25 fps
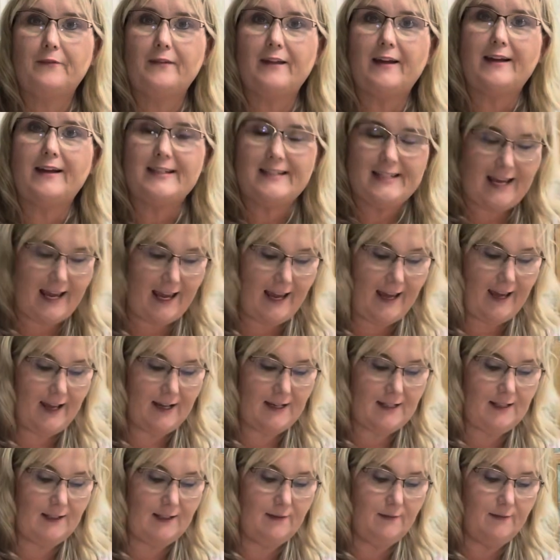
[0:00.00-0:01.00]

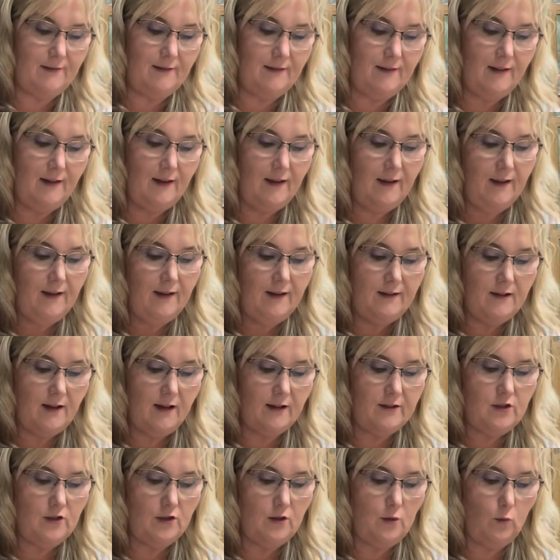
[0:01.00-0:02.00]
attacked and not
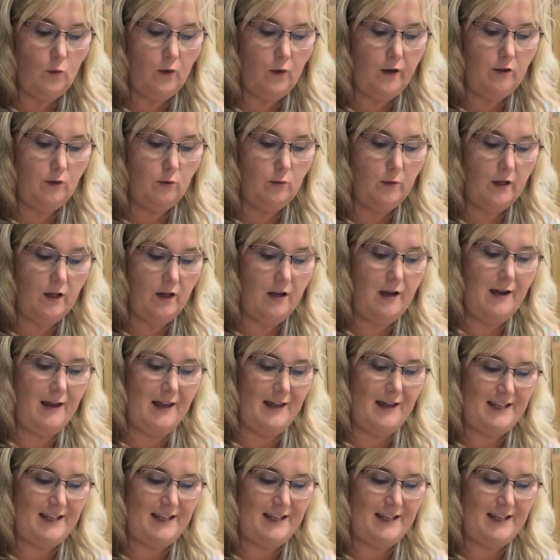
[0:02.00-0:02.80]
done well with?